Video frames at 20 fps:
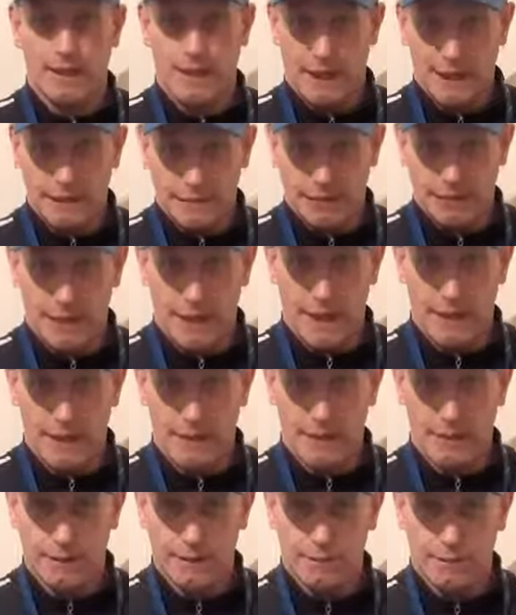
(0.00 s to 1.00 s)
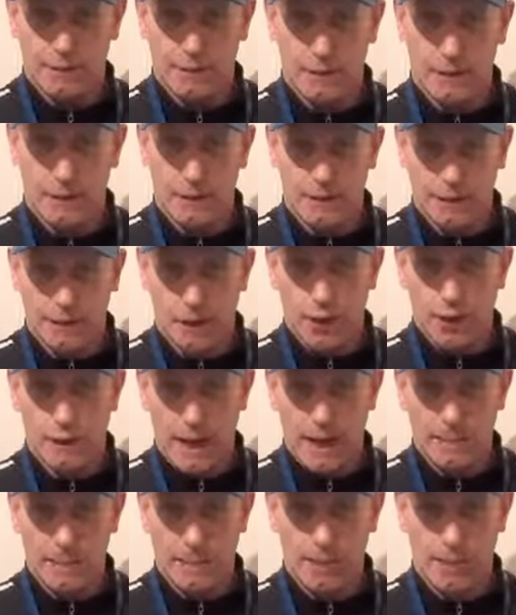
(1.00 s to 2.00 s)
That's a fact. The all
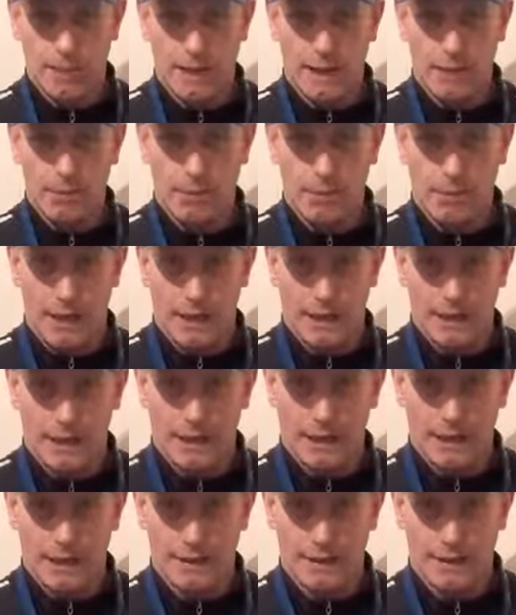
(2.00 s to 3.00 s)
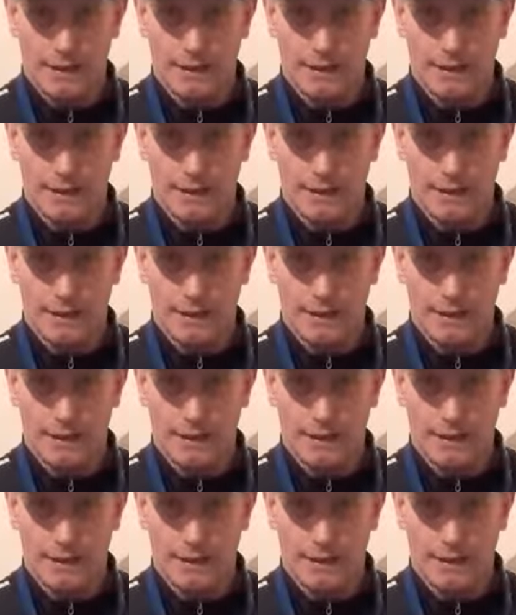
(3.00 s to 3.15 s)
capital name in black ink.